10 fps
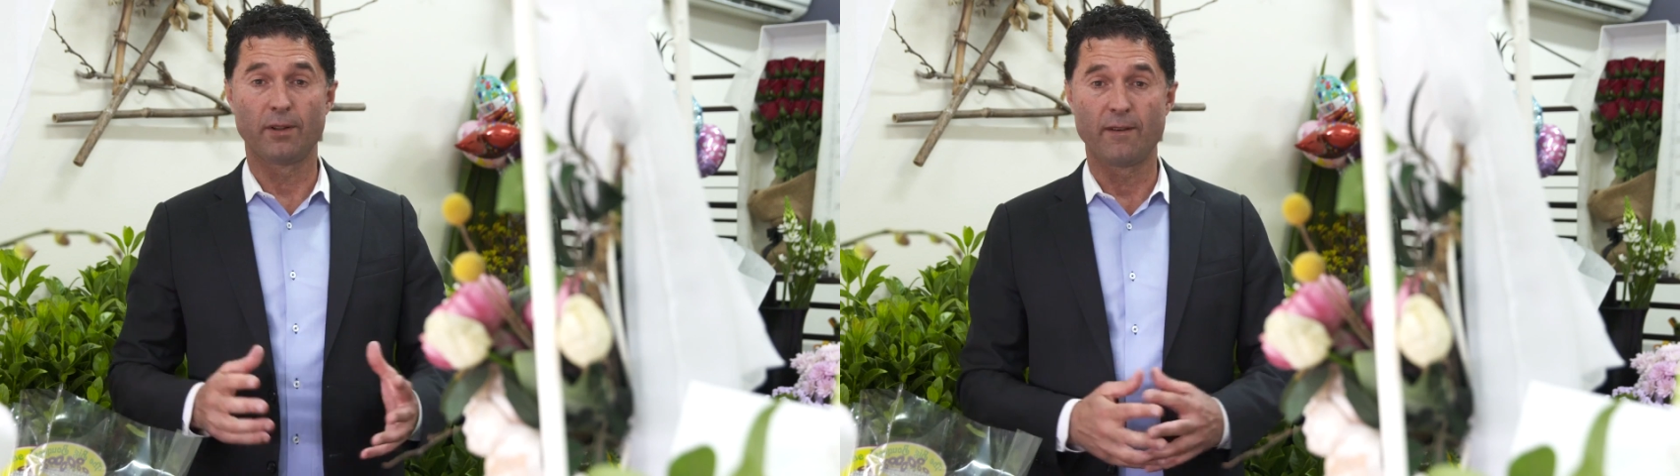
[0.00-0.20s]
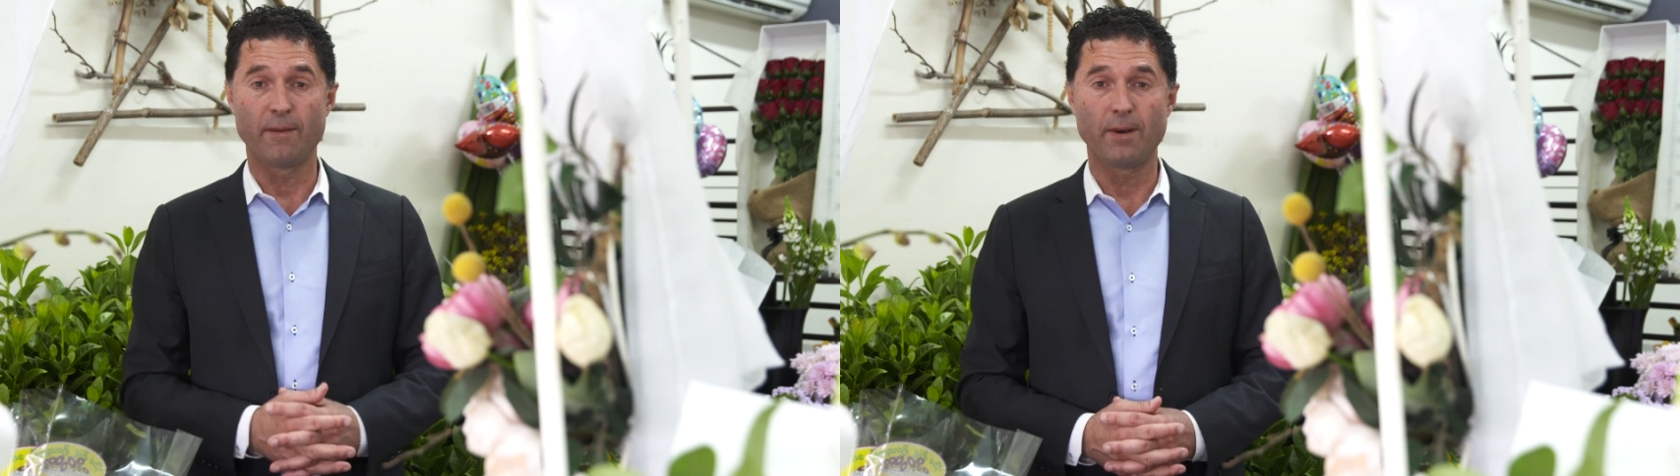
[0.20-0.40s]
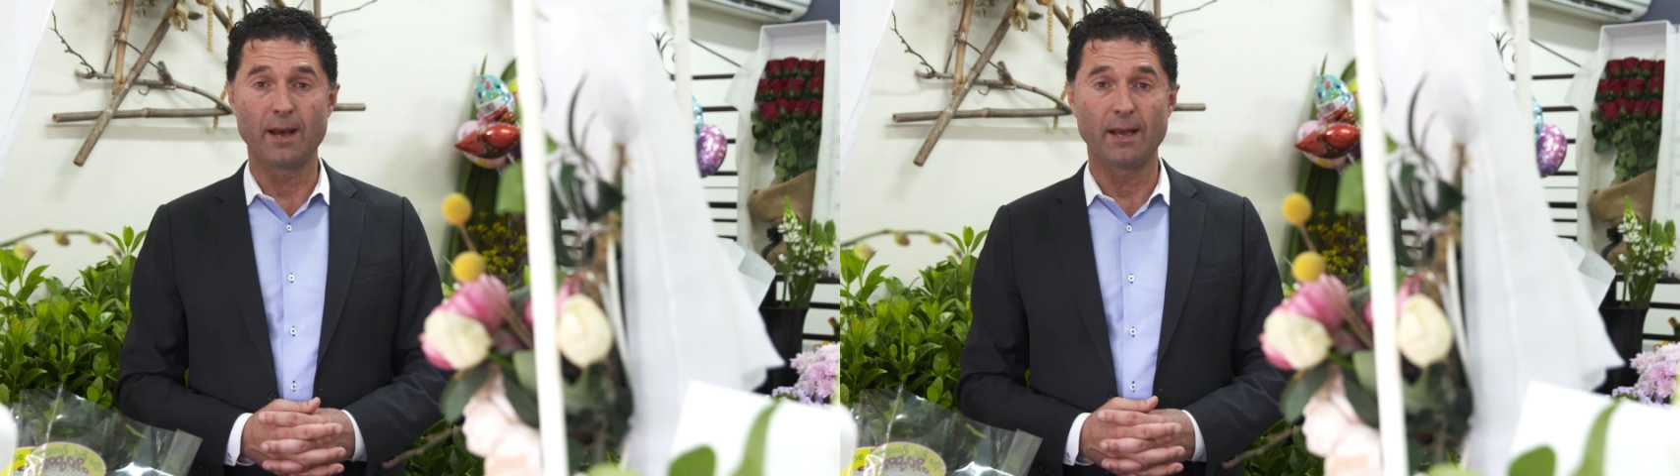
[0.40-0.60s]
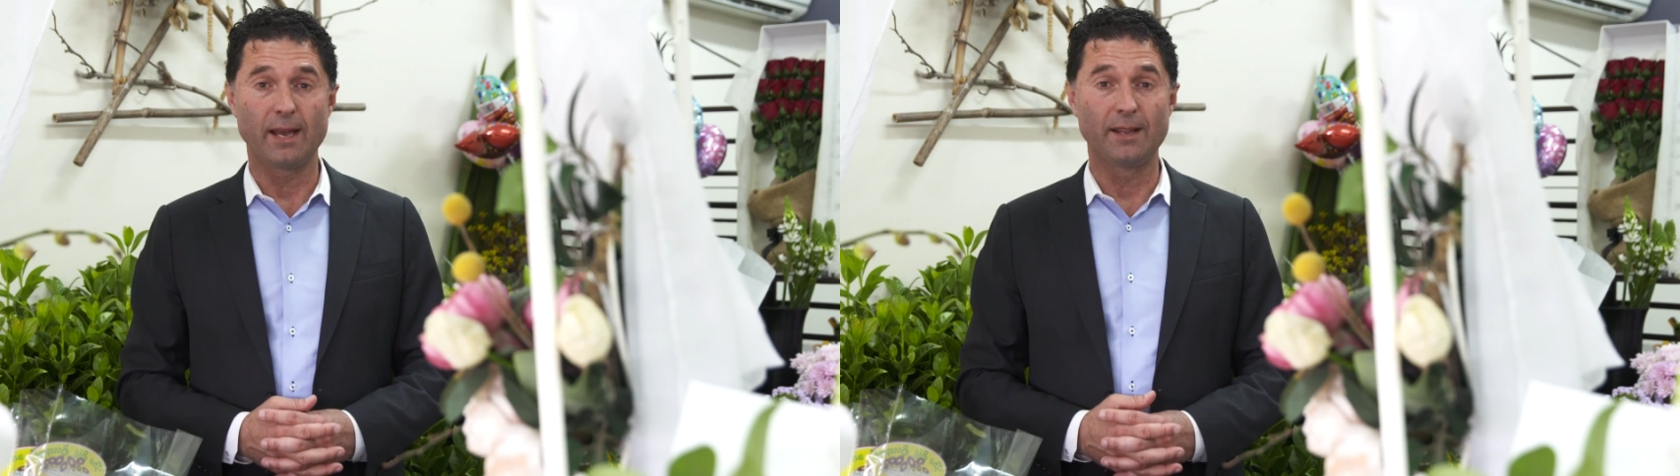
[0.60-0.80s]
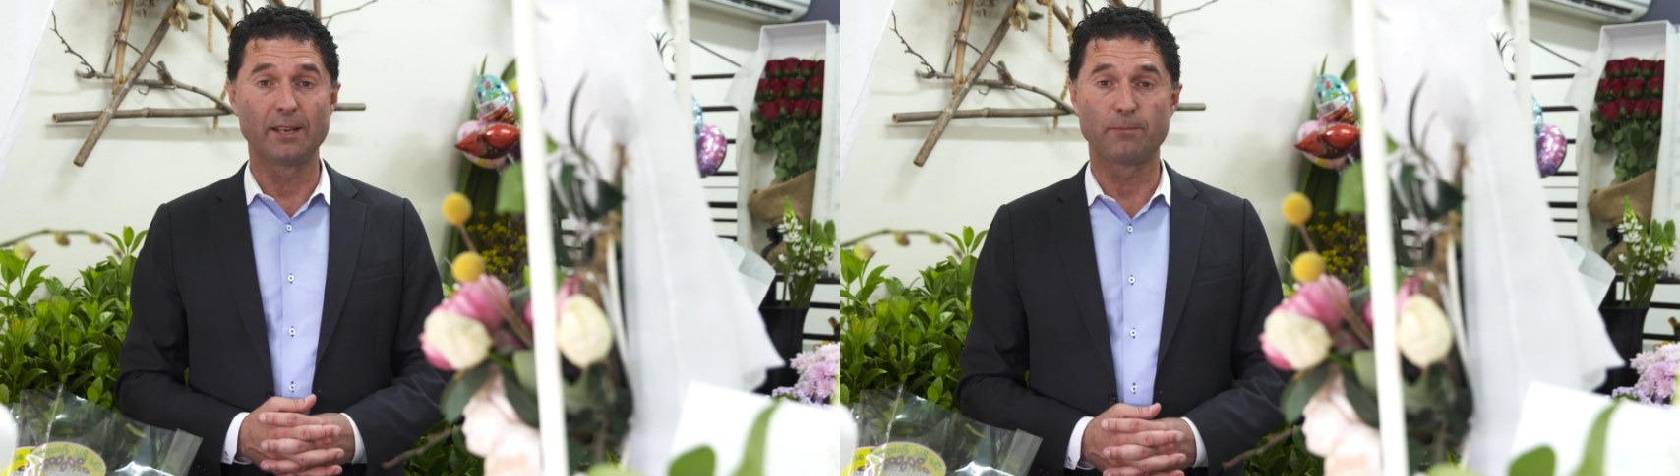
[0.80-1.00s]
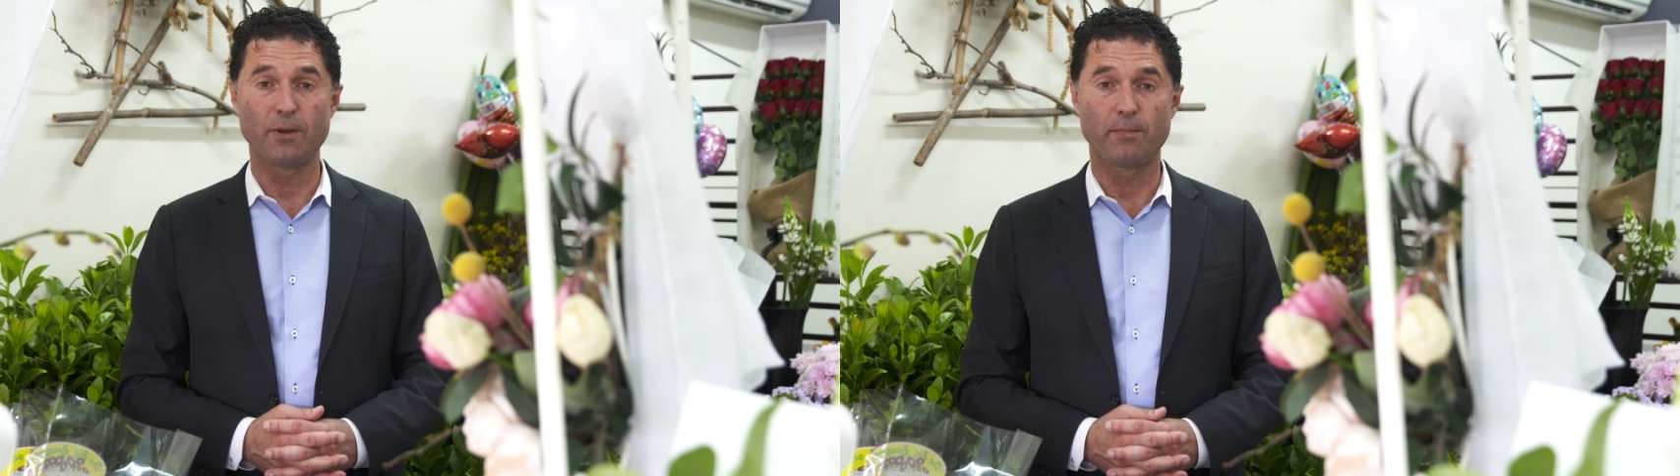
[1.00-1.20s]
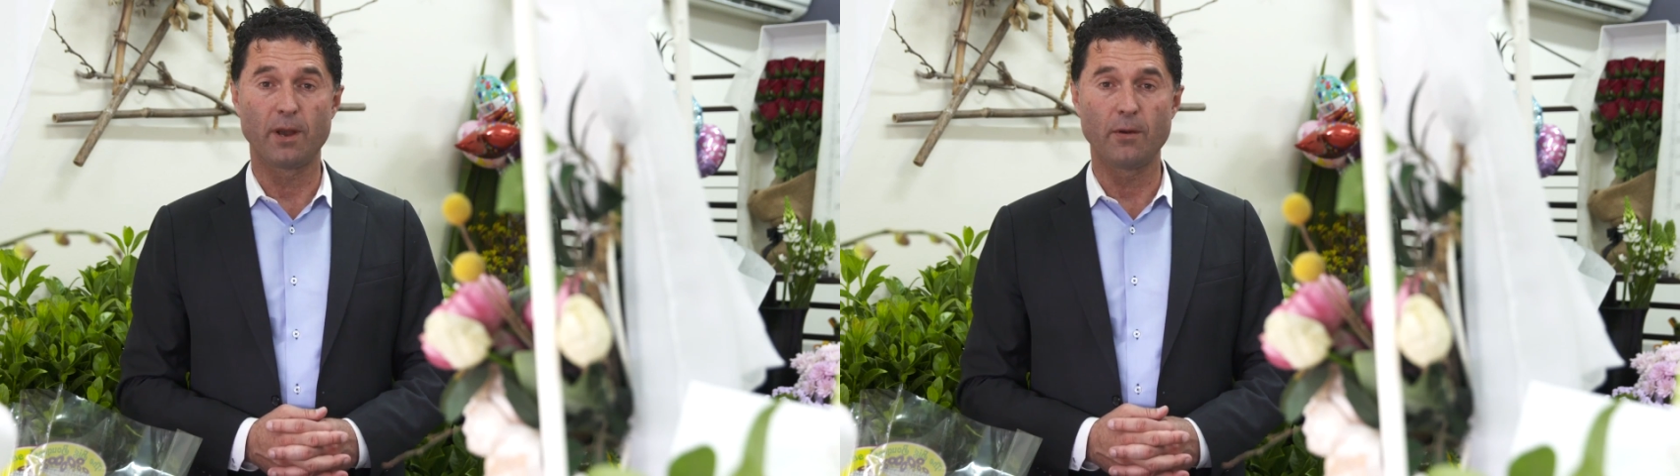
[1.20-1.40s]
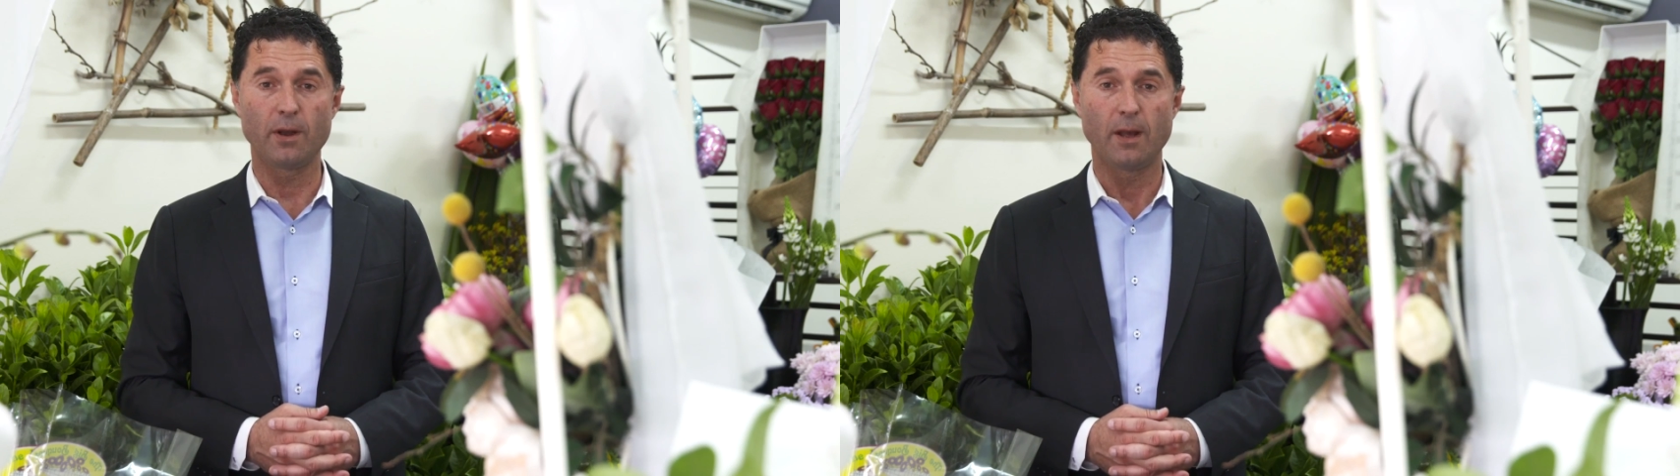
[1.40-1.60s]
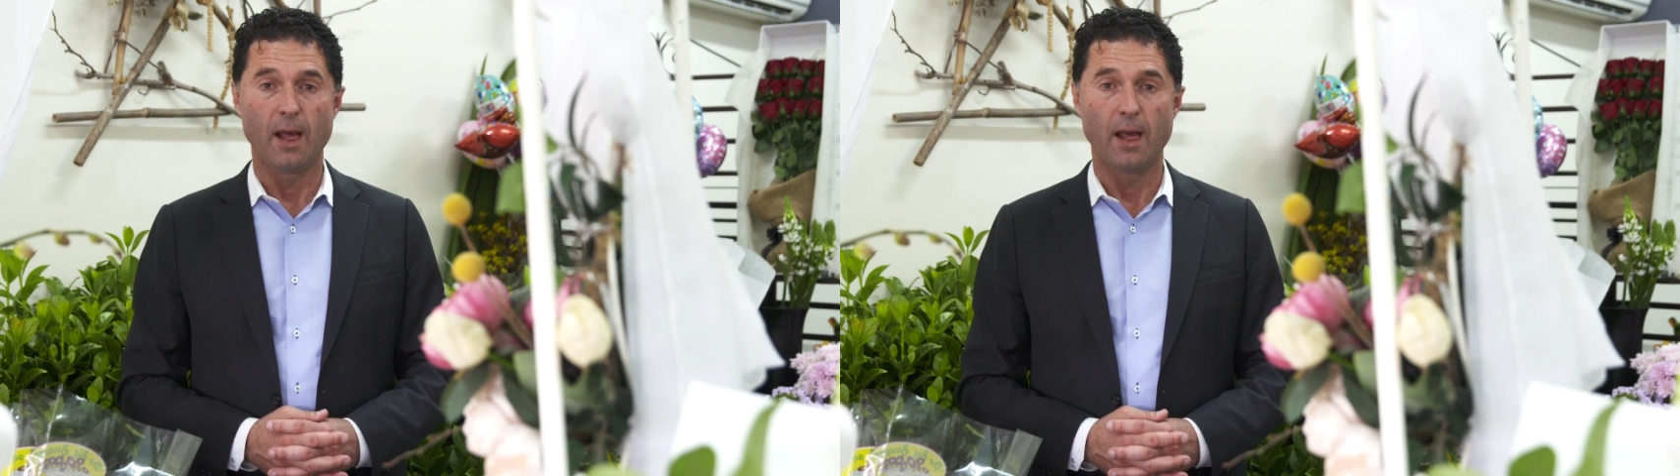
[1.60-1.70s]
of November, in the spring period,